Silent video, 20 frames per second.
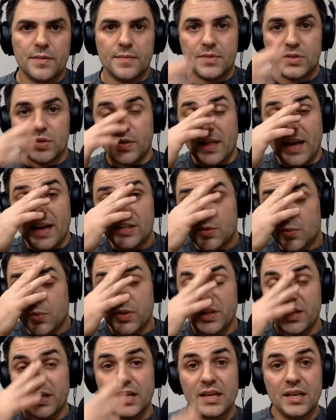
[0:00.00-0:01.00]
So that's
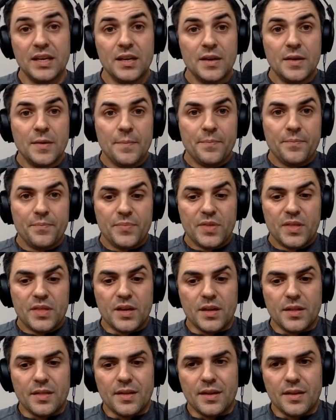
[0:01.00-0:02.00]
really
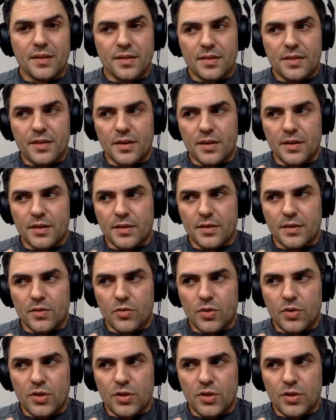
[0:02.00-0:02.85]
the, the, the,